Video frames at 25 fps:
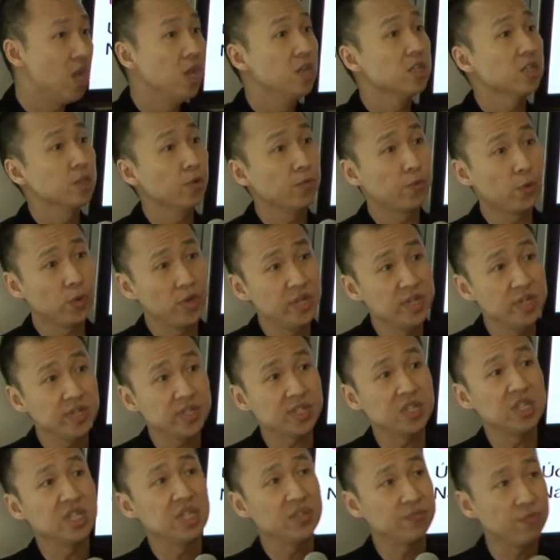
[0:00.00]
So, for
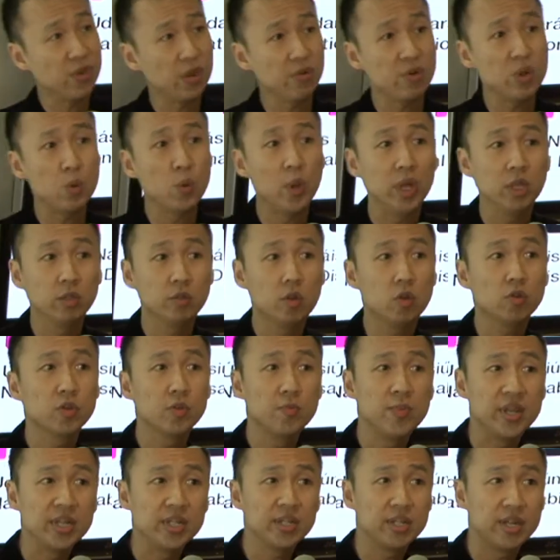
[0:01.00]
instance, very well
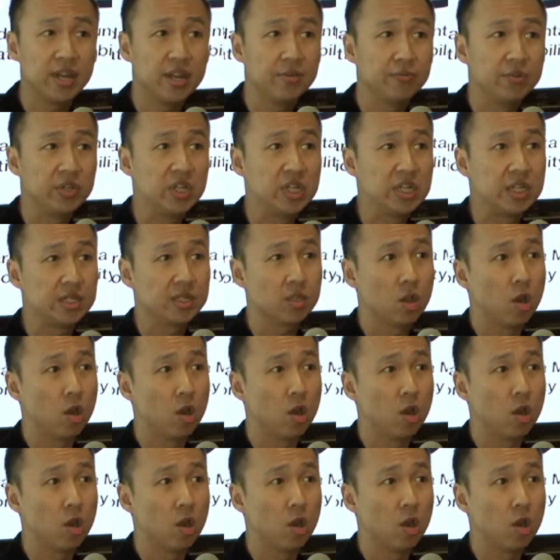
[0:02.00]
documented evidence